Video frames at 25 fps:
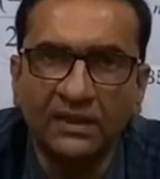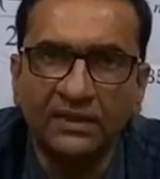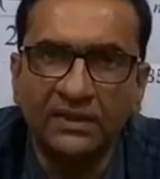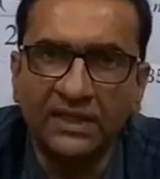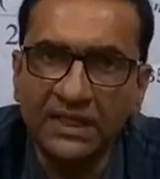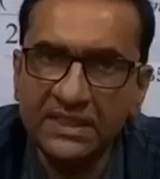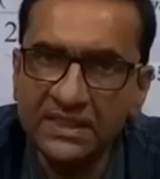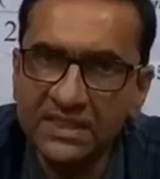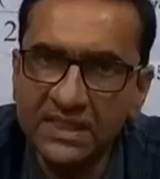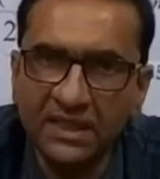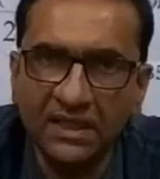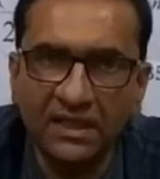
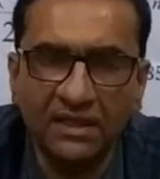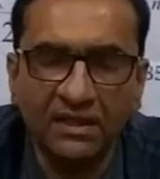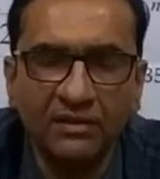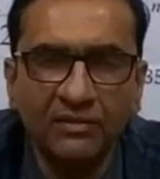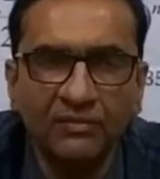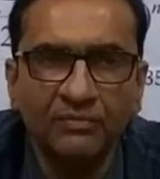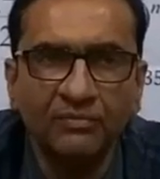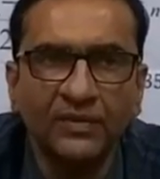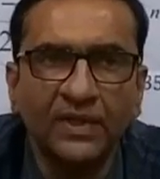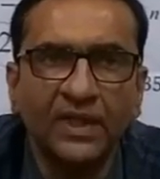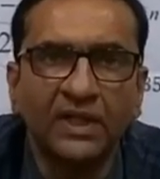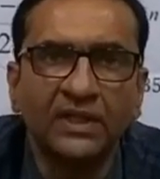This
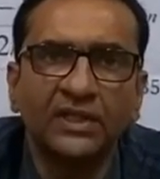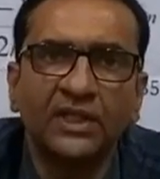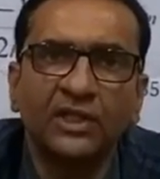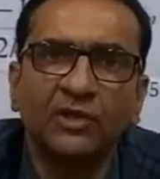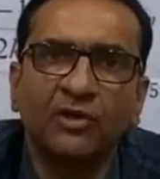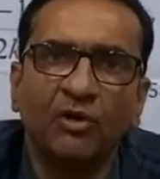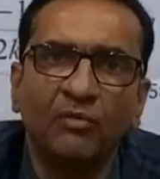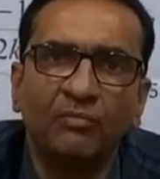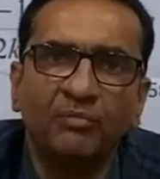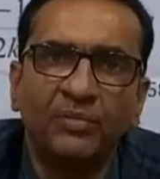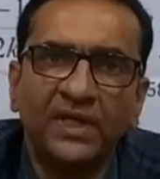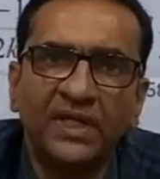year, the
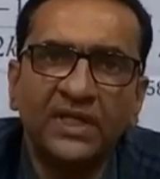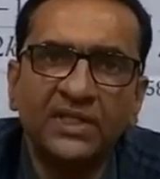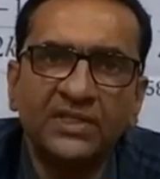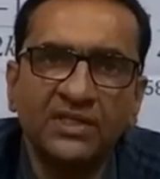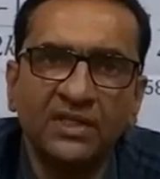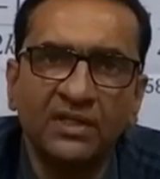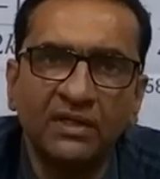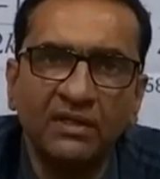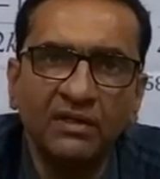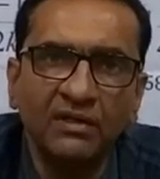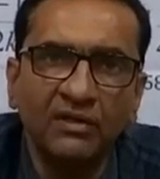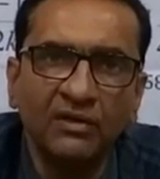
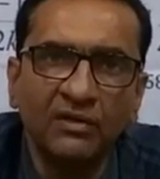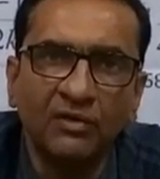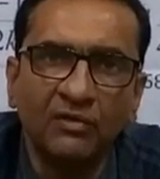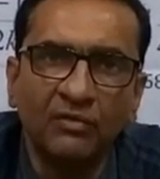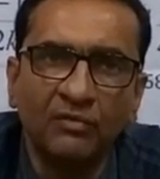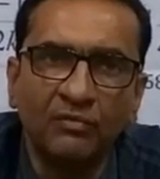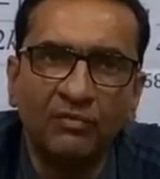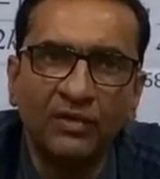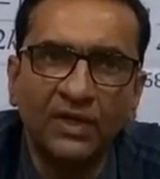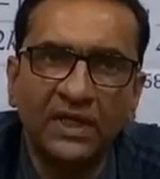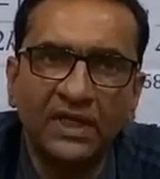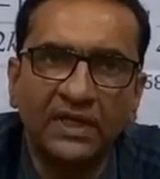competition
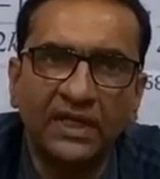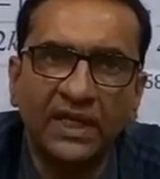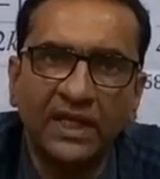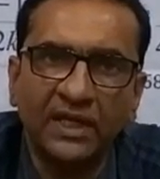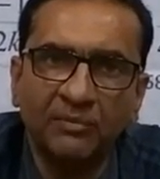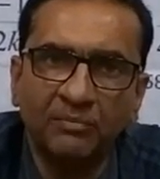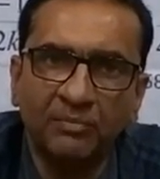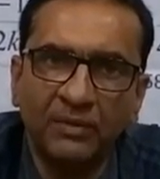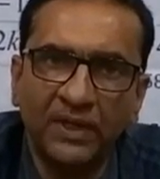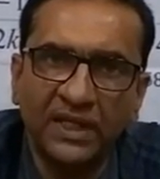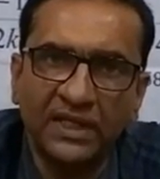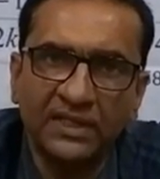will
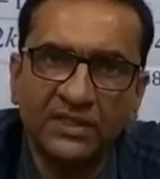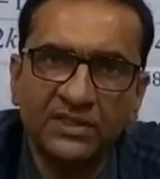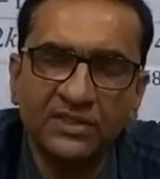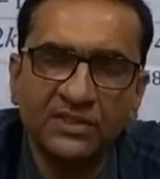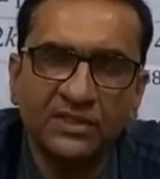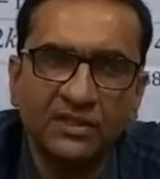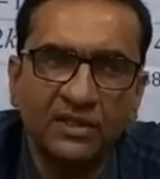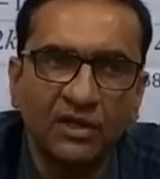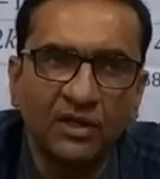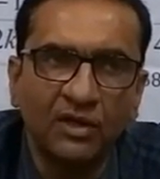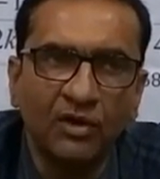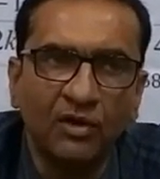take place
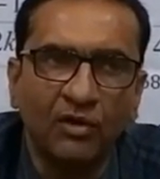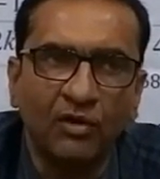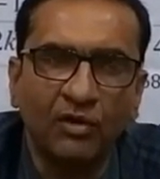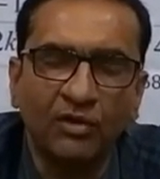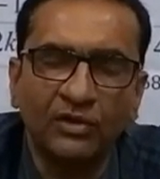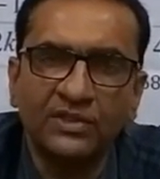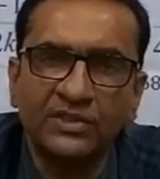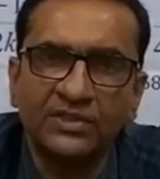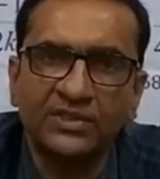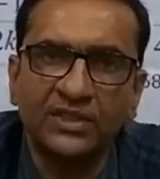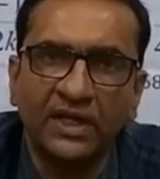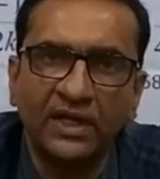
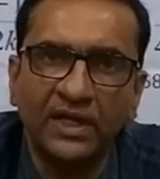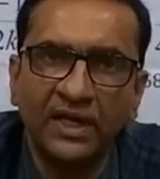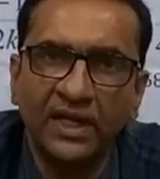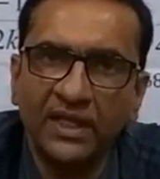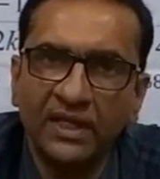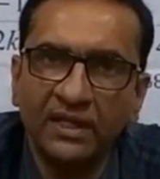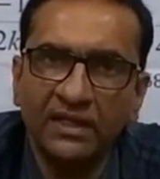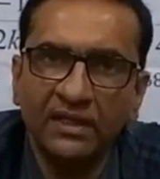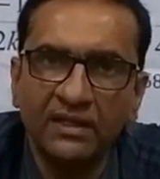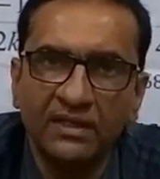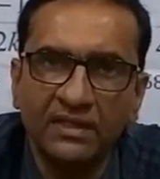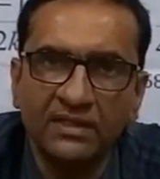on
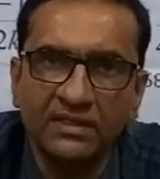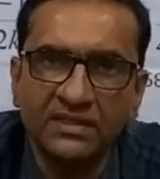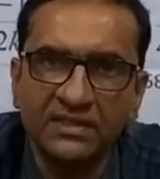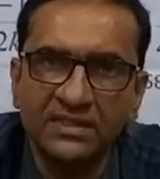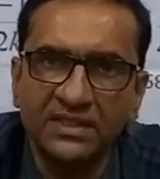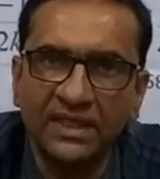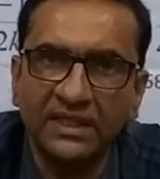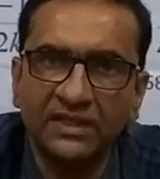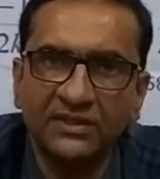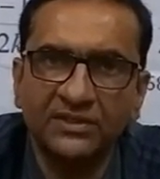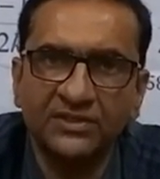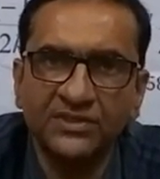Sunday,
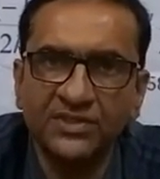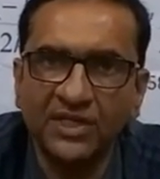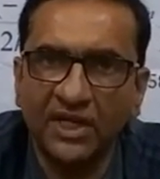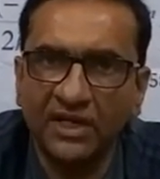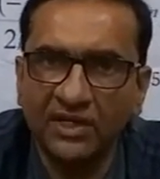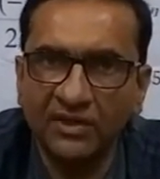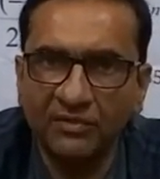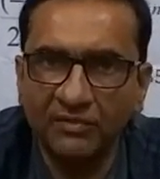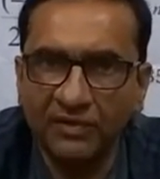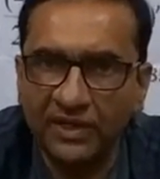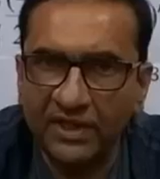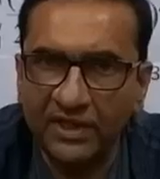6th
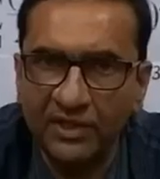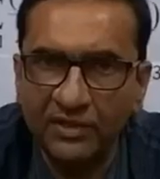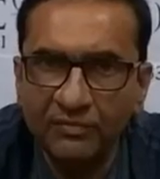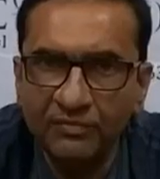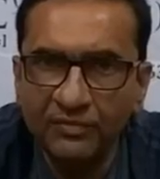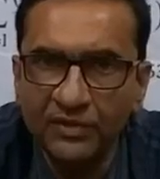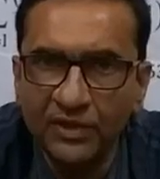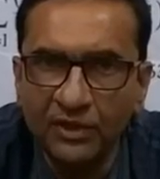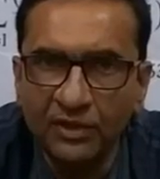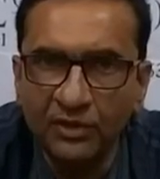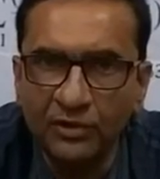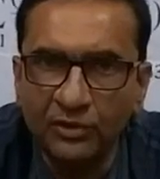January
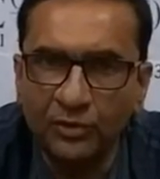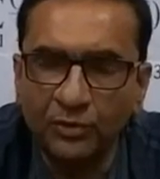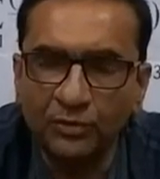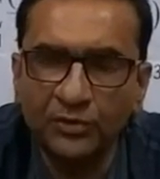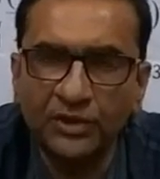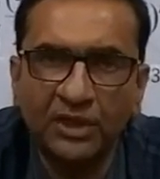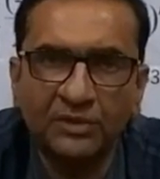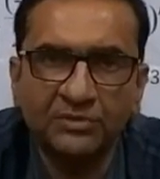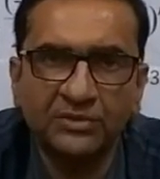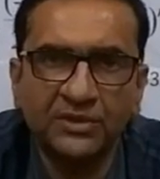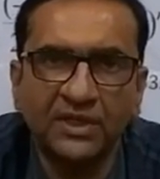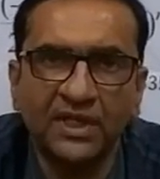
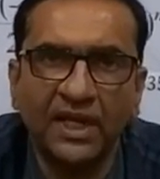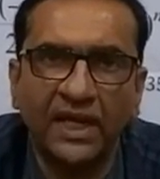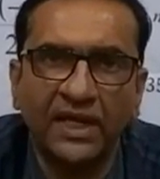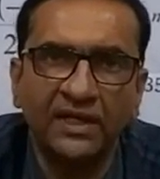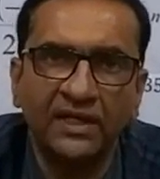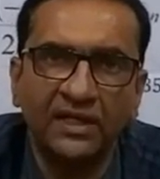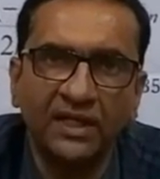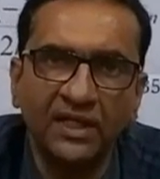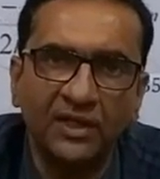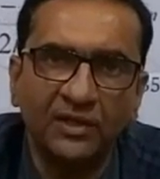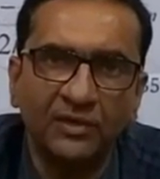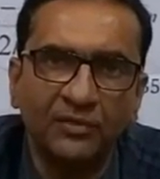
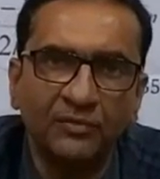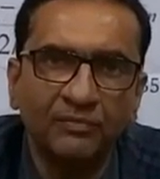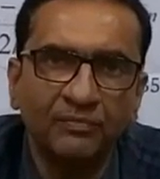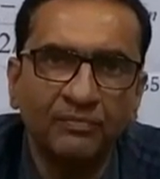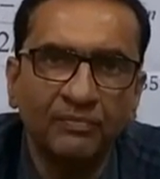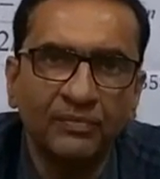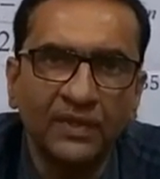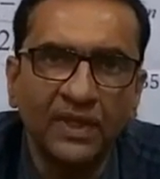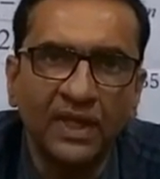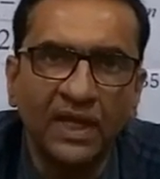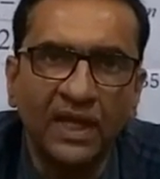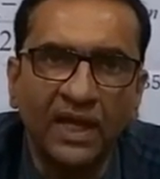2019,
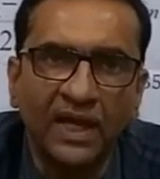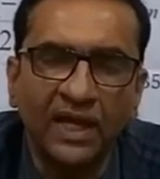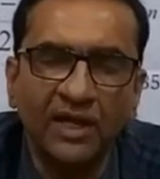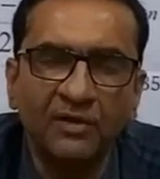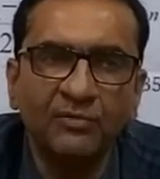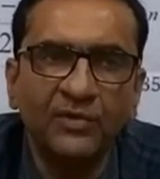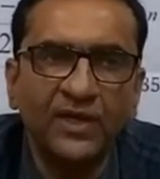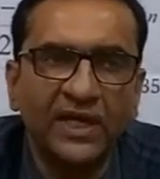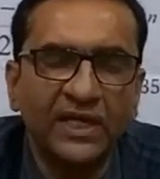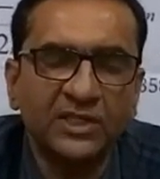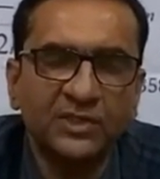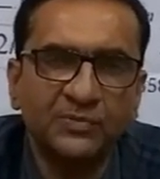
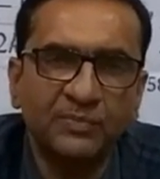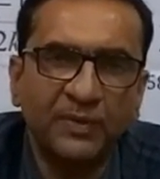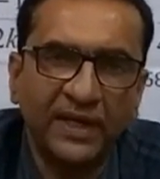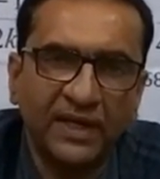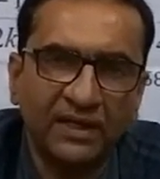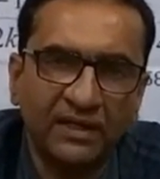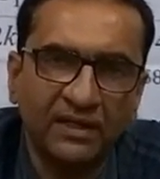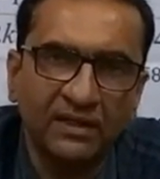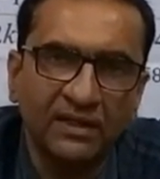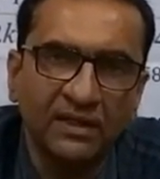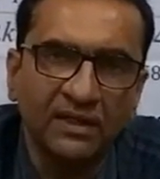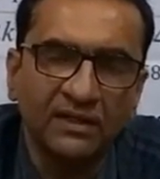and we
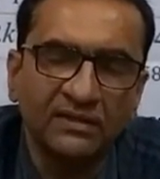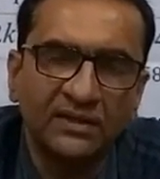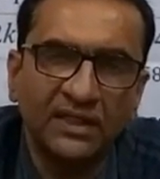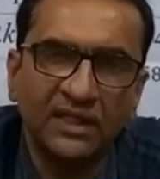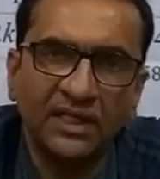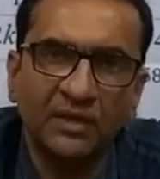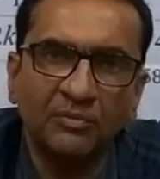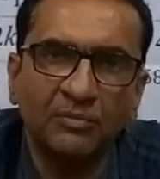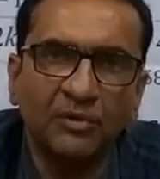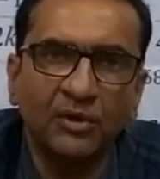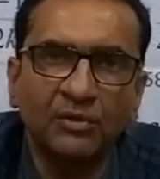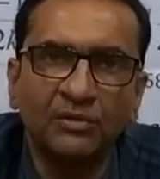expect
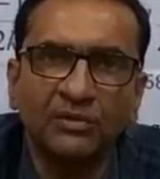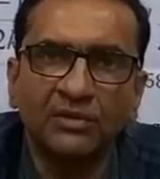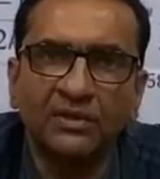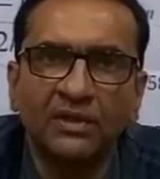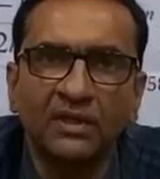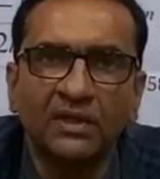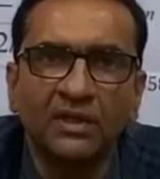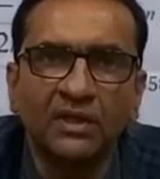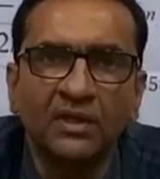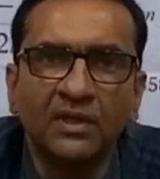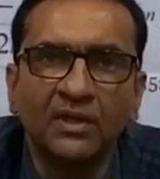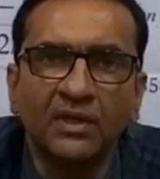that about
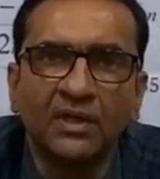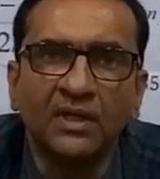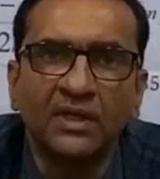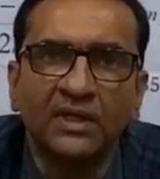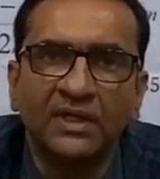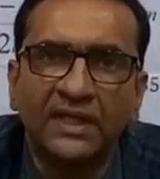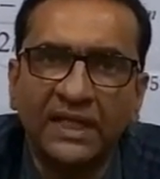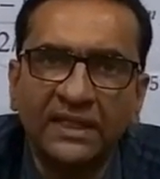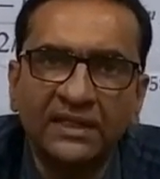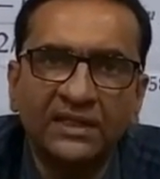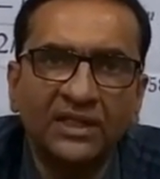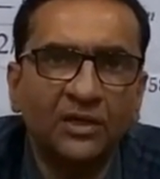
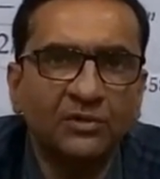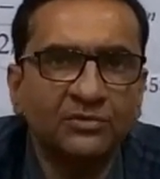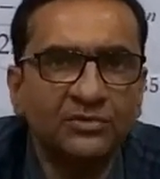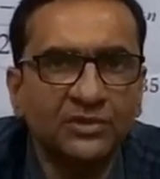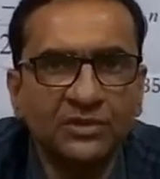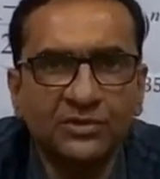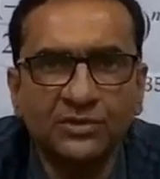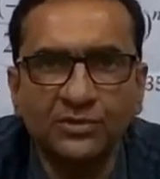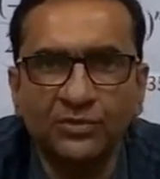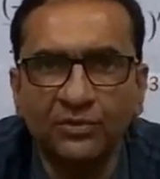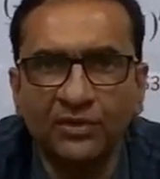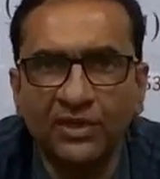
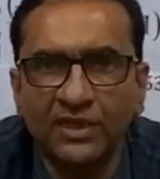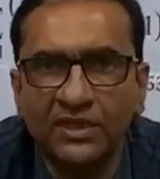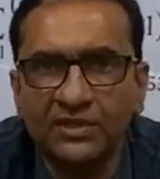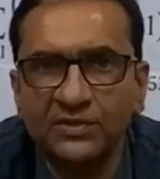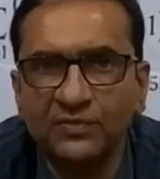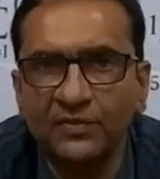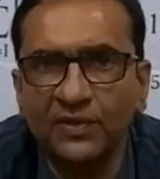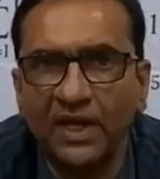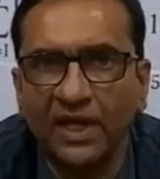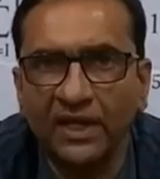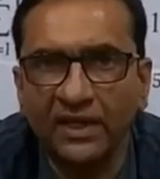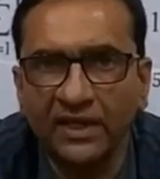10,000
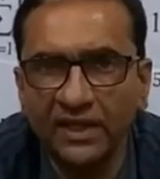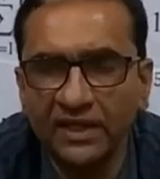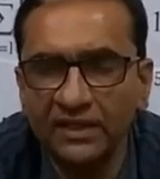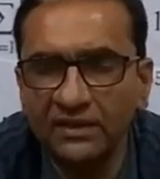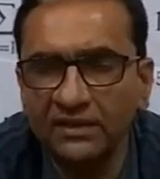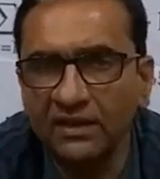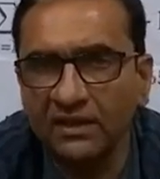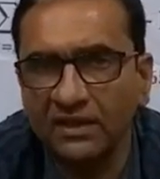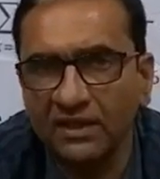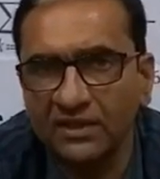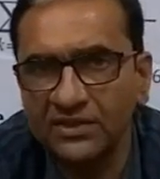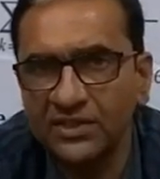students will
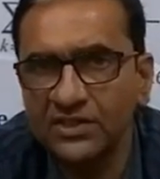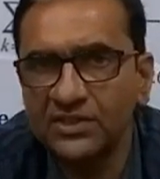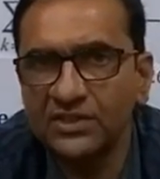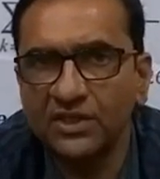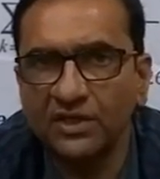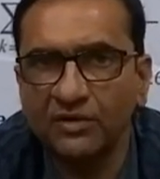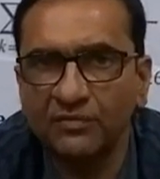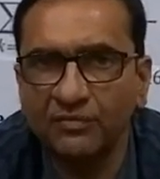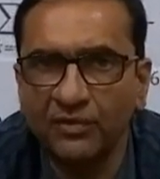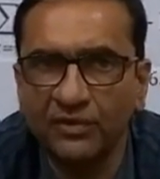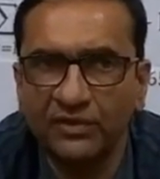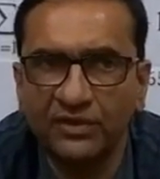again
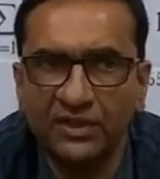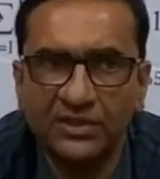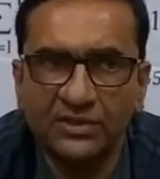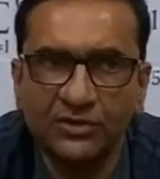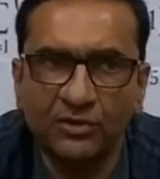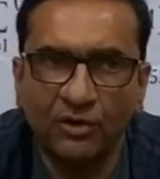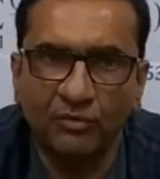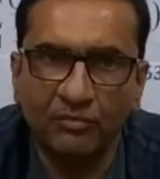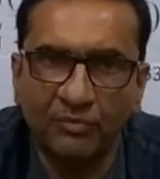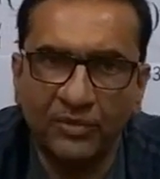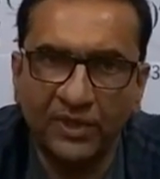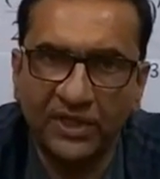register for this
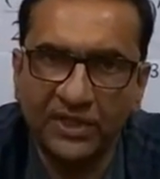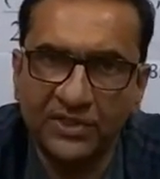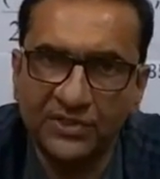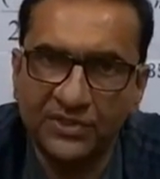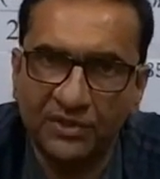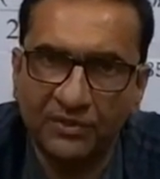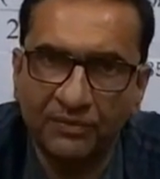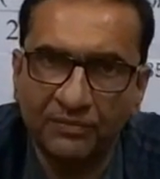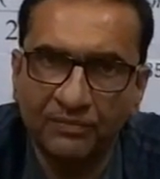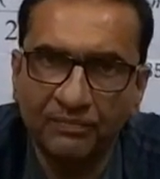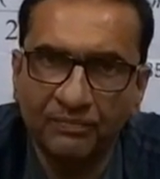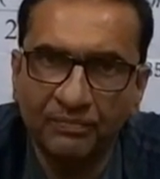
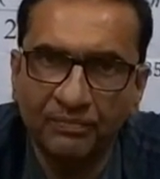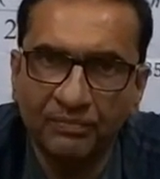competition.